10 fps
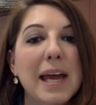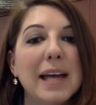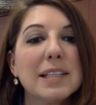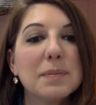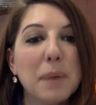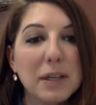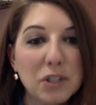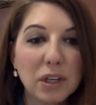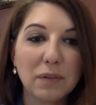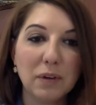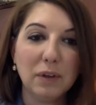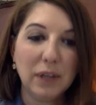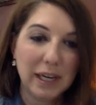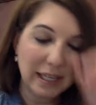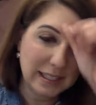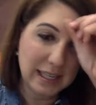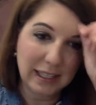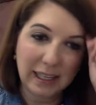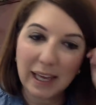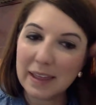especially if you're looking at
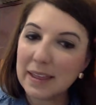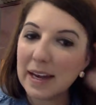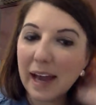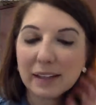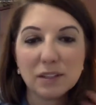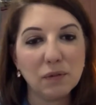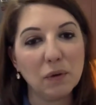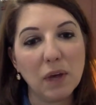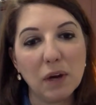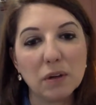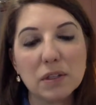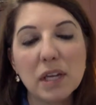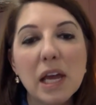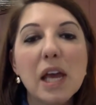selling it in the next few years.